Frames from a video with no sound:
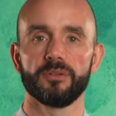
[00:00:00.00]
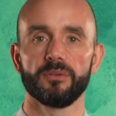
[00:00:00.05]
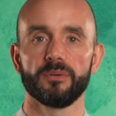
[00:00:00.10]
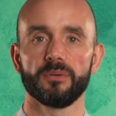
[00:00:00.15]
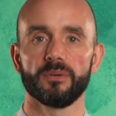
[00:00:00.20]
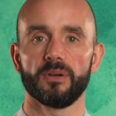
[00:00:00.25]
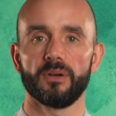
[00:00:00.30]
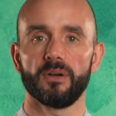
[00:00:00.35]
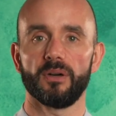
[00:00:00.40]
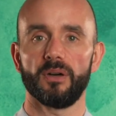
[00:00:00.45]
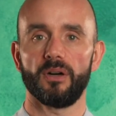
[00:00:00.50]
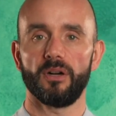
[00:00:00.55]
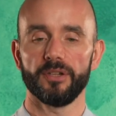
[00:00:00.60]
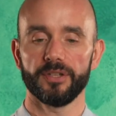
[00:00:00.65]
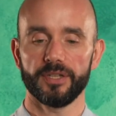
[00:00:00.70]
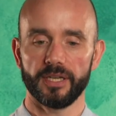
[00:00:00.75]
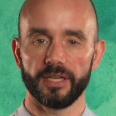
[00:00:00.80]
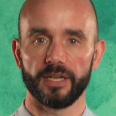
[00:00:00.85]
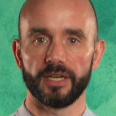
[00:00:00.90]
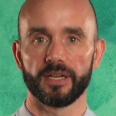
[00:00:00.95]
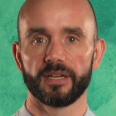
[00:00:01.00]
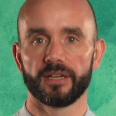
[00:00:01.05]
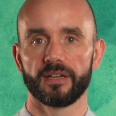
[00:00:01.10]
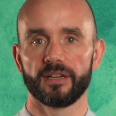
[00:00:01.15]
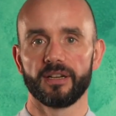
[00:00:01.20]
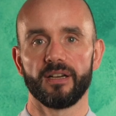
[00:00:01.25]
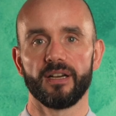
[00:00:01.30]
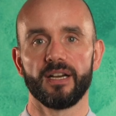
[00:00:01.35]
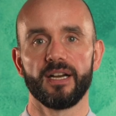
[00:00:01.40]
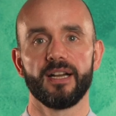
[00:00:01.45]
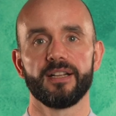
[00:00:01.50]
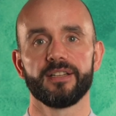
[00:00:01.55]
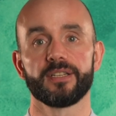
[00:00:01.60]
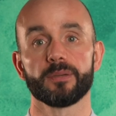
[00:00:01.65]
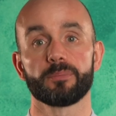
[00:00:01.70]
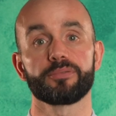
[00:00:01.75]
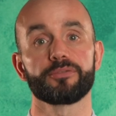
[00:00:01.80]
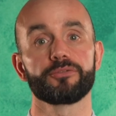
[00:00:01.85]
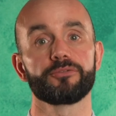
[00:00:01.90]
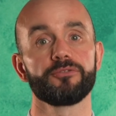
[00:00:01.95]
to honor and
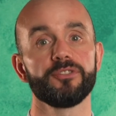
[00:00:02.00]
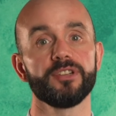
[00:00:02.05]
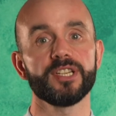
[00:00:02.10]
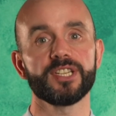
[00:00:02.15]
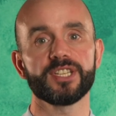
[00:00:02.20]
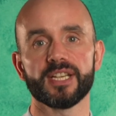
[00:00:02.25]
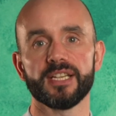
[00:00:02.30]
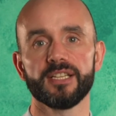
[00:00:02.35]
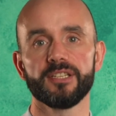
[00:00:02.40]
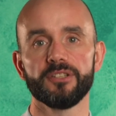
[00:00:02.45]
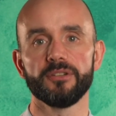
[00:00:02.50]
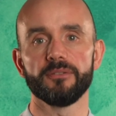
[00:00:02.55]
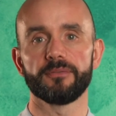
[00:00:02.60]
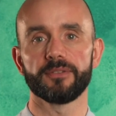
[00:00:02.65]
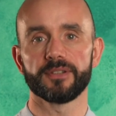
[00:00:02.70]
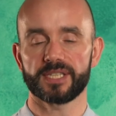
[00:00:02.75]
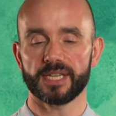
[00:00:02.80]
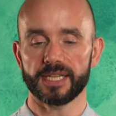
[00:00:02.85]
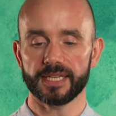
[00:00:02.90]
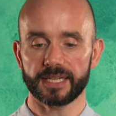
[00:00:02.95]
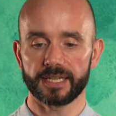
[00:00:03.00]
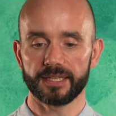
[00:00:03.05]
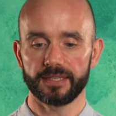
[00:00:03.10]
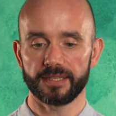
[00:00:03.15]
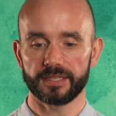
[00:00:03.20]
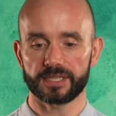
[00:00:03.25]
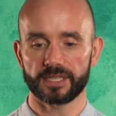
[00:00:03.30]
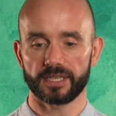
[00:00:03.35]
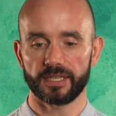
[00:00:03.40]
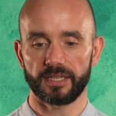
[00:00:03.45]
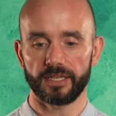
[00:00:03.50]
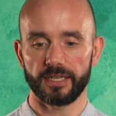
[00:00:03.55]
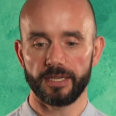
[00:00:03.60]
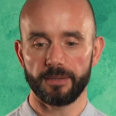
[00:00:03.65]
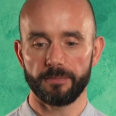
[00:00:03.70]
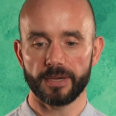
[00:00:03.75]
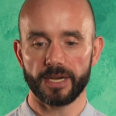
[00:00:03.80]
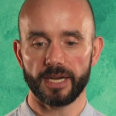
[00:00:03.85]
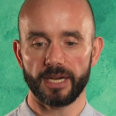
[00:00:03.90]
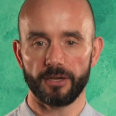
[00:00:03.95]
appreciate you for taking the
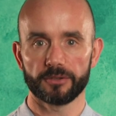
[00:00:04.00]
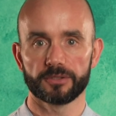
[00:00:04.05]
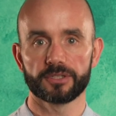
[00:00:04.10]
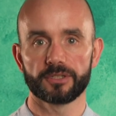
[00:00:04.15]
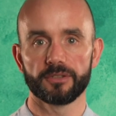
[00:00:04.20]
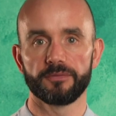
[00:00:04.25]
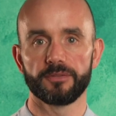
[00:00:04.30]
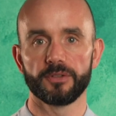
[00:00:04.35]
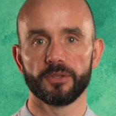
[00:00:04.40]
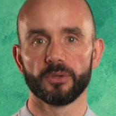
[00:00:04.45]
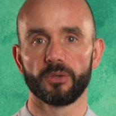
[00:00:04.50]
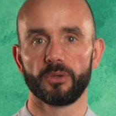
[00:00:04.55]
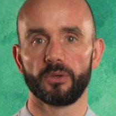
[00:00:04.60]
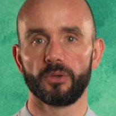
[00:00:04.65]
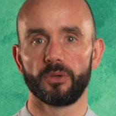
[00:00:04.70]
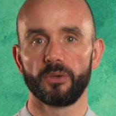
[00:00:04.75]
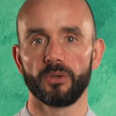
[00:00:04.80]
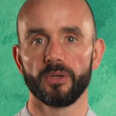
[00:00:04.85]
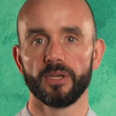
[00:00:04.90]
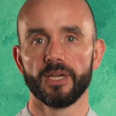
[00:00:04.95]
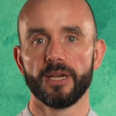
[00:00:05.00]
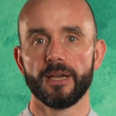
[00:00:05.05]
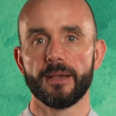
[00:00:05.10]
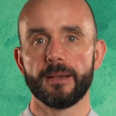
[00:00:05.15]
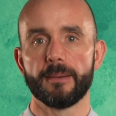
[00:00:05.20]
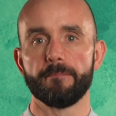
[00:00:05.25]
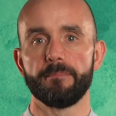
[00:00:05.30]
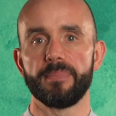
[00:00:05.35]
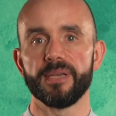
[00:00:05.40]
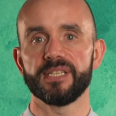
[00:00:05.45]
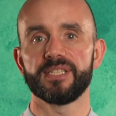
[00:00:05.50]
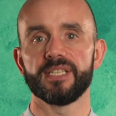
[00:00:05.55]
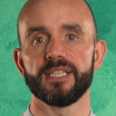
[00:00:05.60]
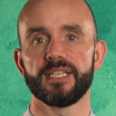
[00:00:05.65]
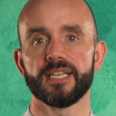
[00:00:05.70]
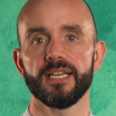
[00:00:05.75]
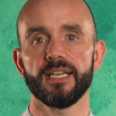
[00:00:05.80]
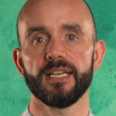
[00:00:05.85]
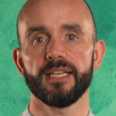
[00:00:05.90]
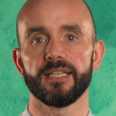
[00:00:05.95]
time out of your busy
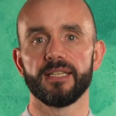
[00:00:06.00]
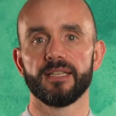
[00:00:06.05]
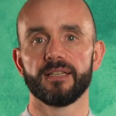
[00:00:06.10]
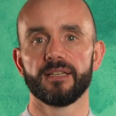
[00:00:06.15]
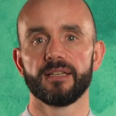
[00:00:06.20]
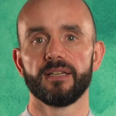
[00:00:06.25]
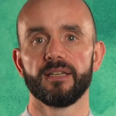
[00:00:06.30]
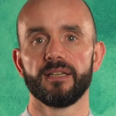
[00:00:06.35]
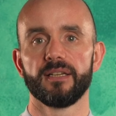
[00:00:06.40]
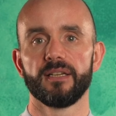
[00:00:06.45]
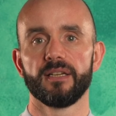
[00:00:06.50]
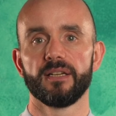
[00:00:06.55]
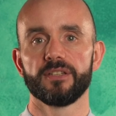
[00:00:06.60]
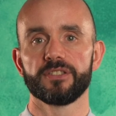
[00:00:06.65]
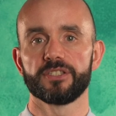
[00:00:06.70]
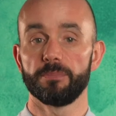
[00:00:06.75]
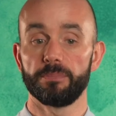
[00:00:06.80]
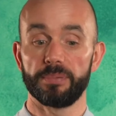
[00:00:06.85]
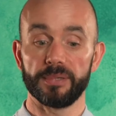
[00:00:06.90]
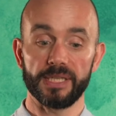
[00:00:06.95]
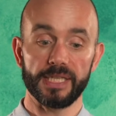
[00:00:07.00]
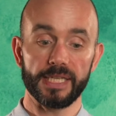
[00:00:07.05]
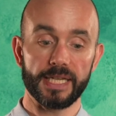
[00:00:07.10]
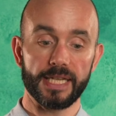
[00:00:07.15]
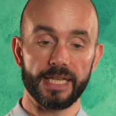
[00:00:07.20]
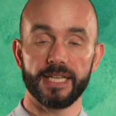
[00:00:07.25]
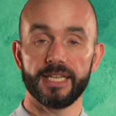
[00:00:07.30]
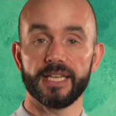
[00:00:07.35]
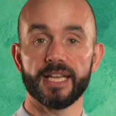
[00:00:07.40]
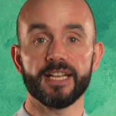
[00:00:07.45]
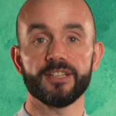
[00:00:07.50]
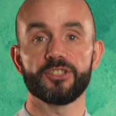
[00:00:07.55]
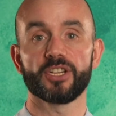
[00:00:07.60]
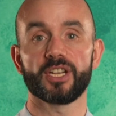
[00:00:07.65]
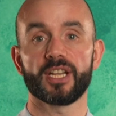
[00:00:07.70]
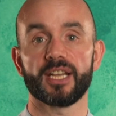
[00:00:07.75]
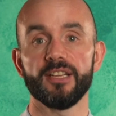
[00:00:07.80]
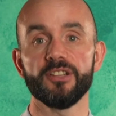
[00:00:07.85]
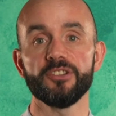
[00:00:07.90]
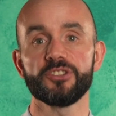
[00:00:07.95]
day to be in
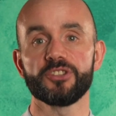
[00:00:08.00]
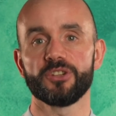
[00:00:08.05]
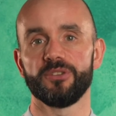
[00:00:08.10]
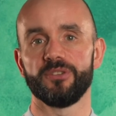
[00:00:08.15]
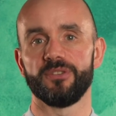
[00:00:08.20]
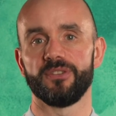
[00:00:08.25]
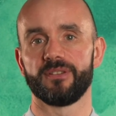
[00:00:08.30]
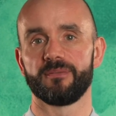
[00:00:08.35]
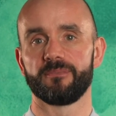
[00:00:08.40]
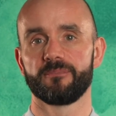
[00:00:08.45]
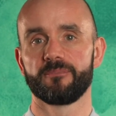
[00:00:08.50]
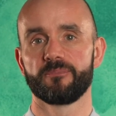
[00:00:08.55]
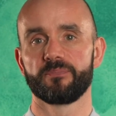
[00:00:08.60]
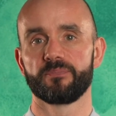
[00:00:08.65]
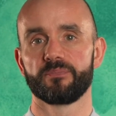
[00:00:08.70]
education.